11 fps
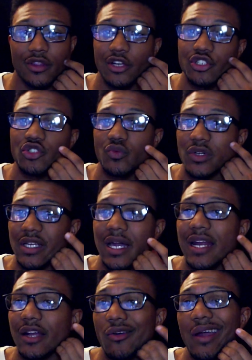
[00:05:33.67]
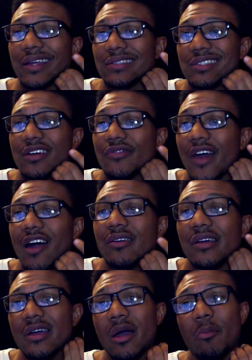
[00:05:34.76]
they're just really kind of cranking stuff out.
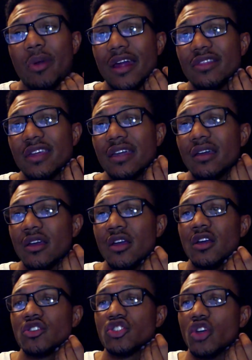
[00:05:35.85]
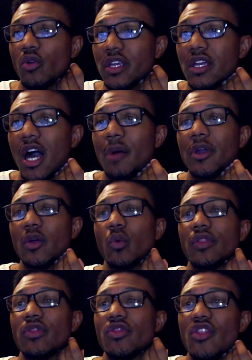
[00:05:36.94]
But I think Sony coming
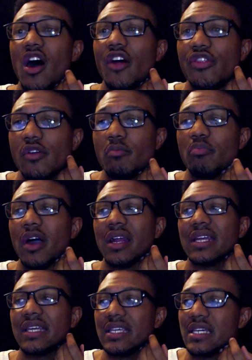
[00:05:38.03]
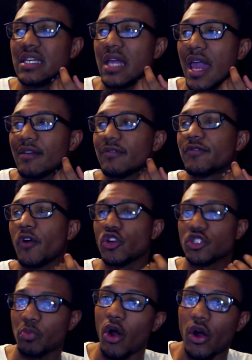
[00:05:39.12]
with nothing but heat and
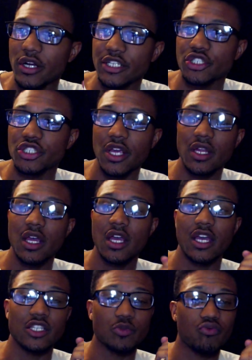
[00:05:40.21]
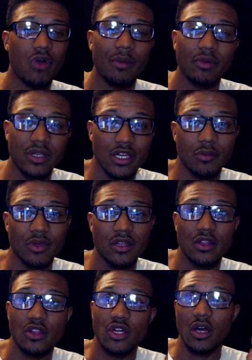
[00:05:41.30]
first-party shit is probably going to be
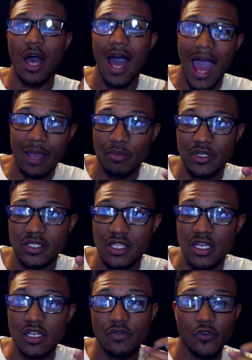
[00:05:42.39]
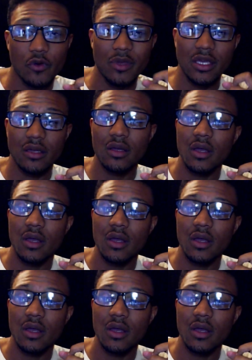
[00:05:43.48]
the hypest thing for me.